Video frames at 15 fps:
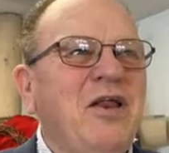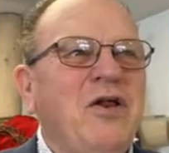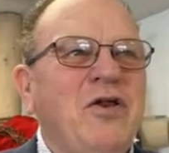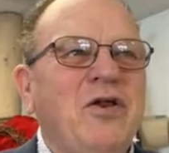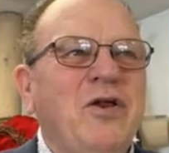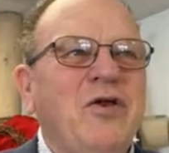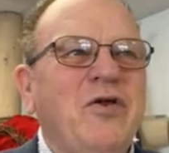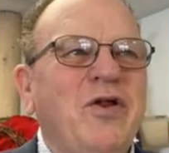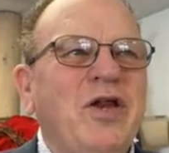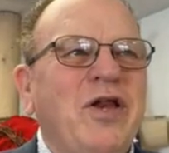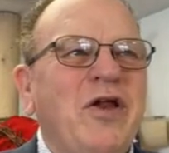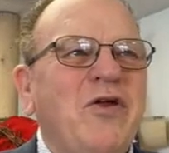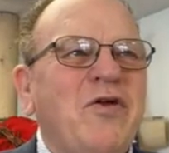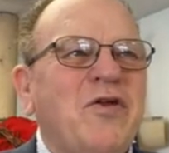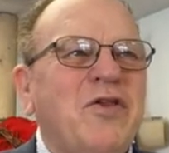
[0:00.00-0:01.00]
you know, you'd
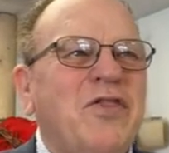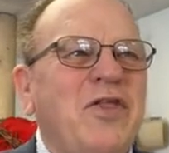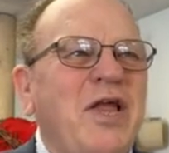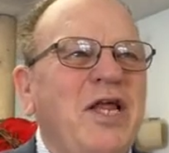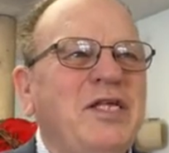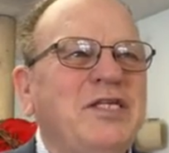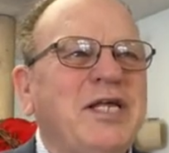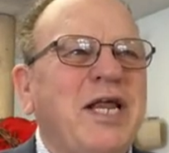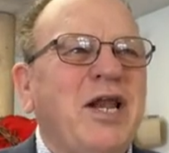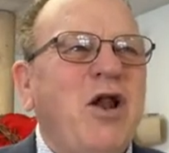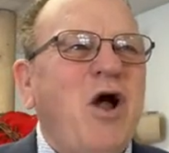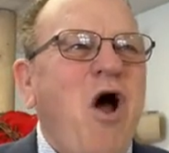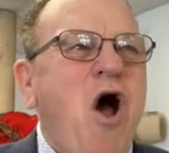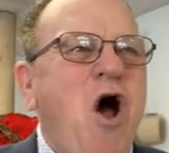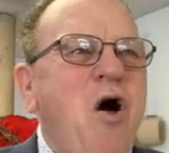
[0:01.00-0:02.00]
hear things that
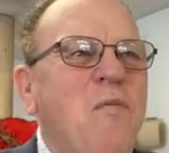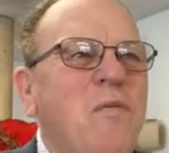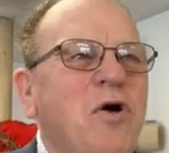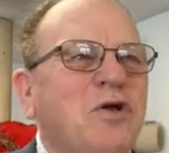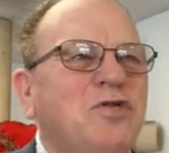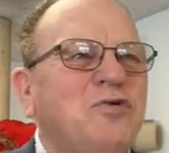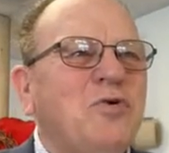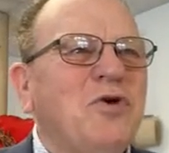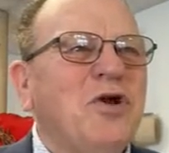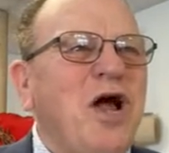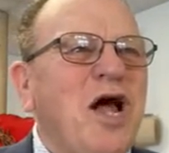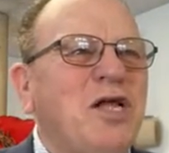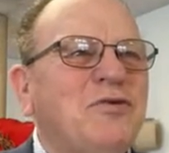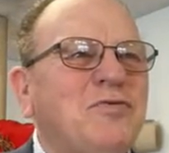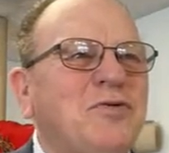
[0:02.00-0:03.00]
almost were
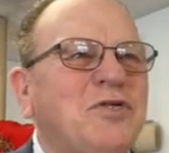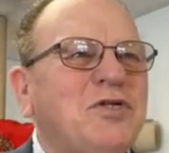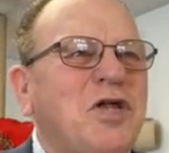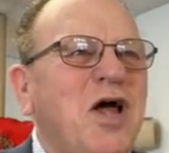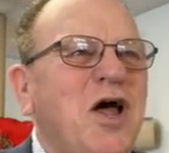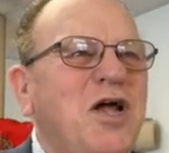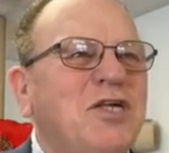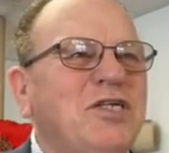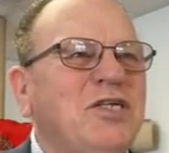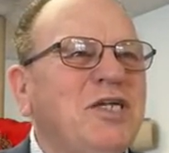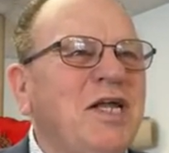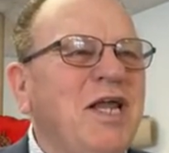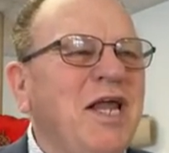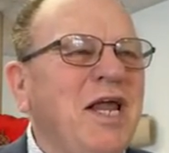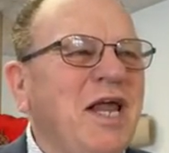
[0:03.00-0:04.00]
gospel
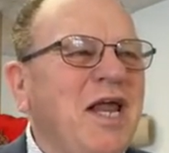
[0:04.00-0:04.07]
songs